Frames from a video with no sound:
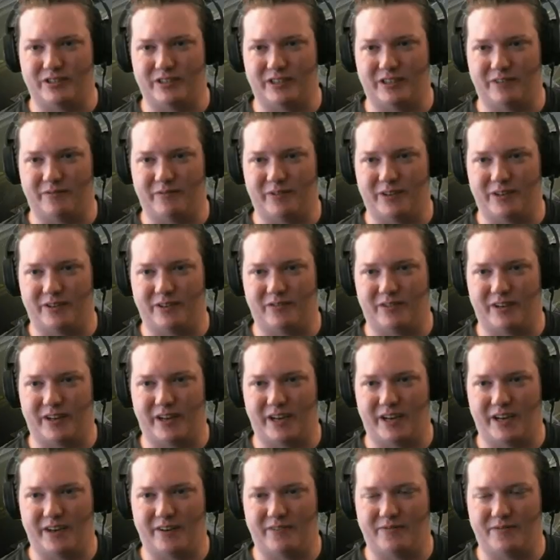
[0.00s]
that we don't
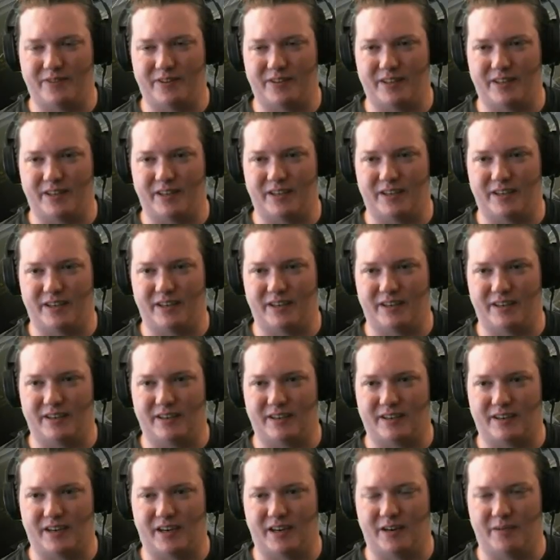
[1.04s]
have the
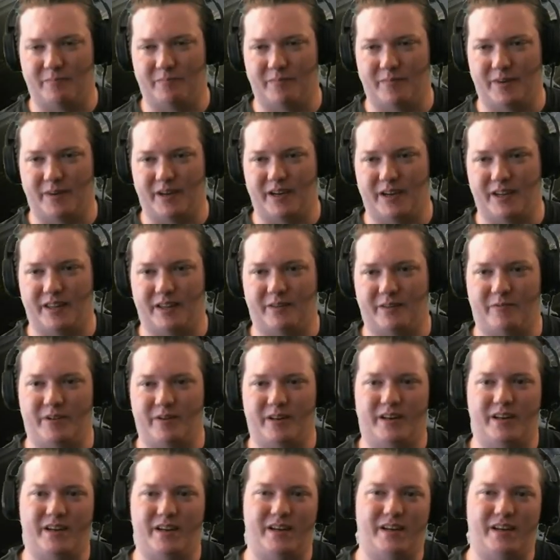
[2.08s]
kind of money that we
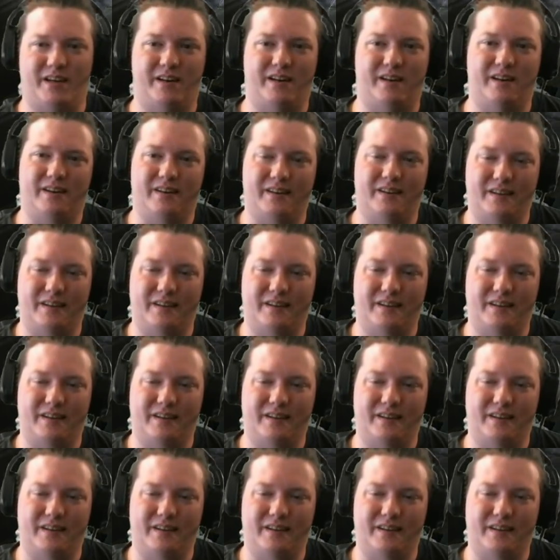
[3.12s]
need